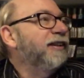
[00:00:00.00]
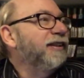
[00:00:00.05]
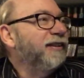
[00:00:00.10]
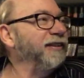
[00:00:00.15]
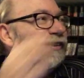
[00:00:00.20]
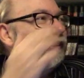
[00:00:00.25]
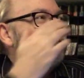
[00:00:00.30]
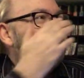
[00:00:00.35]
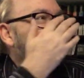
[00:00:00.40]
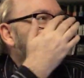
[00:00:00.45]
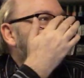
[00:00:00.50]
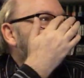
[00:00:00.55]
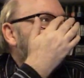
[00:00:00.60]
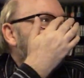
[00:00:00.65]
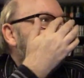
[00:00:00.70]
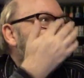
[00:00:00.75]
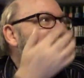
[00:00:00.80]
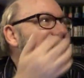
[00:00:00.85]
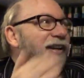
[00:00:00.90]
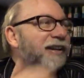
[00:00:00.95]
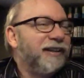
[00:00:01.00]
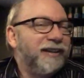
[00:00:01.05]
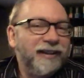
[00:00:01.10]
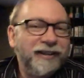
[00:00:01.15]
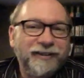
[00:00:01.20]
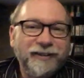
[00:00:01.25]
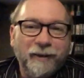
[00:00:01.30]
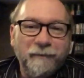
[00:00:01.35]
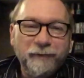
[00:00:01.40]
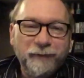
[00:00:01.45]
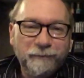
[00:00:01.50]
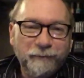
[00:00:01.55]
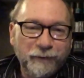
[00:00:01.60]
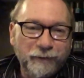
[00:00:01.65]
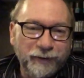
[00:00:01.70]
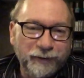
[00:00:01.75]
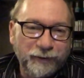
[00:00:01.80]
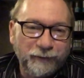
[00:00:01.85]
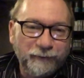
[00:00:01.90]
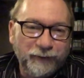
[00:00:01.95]
yes, yeah, yes, I'm
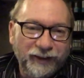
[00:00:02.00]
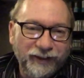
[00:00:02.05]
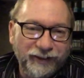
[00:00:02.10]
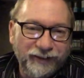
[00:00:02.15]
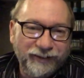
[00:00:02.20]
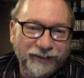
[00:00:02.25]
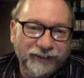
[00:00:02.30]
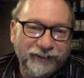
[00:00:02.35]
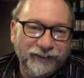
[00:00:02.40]
Speed Racer fan.